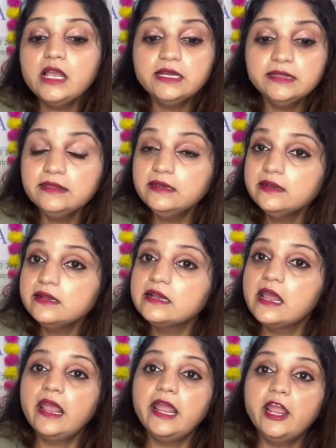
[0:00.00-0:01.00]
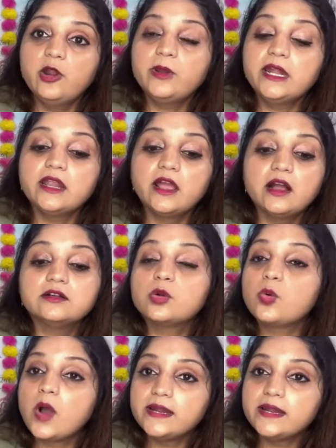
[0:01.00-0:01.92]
Qatar, Air India,